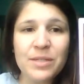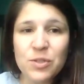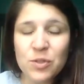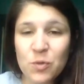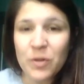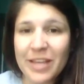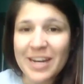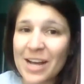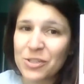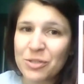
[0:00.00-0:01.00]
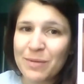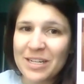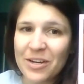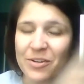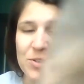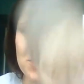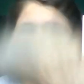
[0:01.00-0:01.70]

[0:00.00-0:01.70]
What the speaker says: in school that had actually been here